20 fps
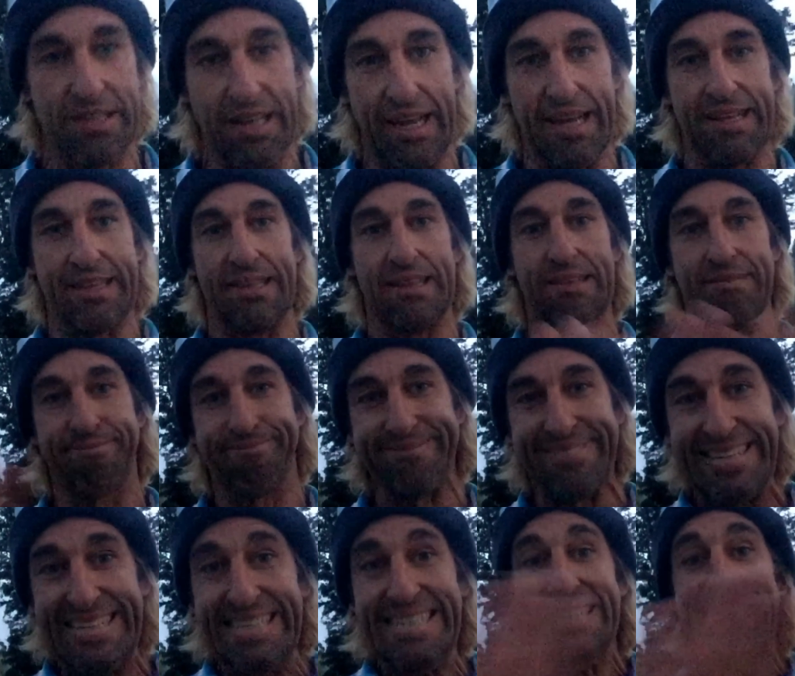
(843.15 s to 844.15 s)
like,
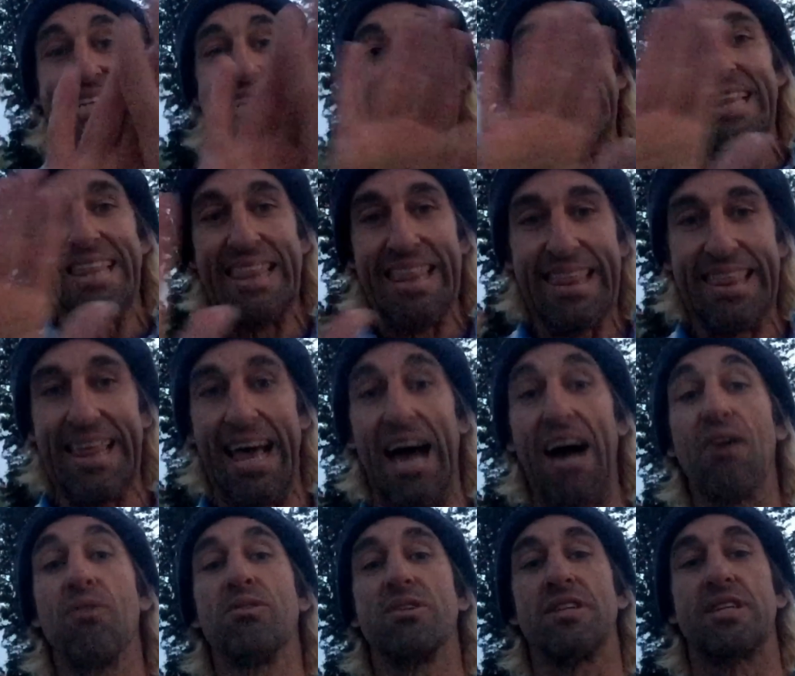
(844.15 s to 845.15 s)

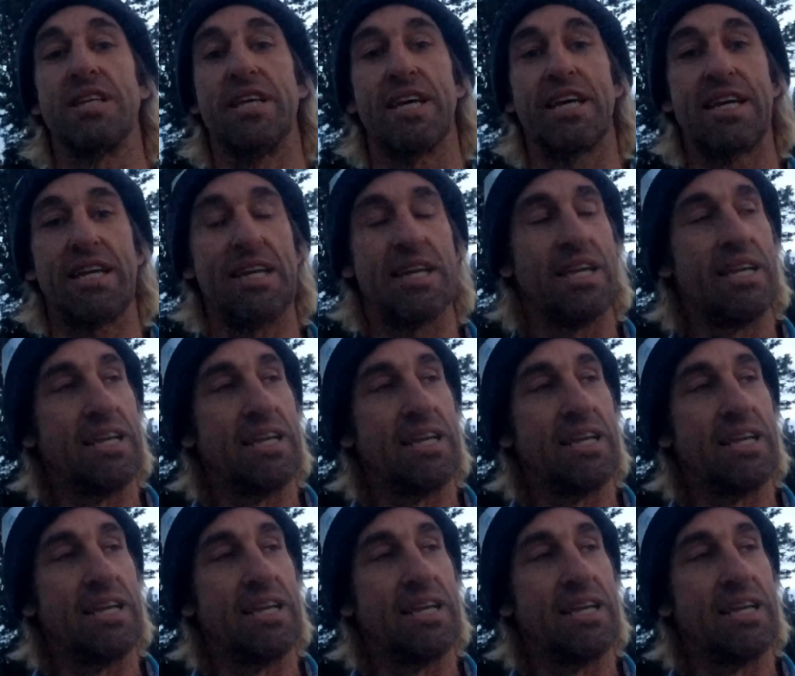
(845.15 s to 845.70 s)
that was it.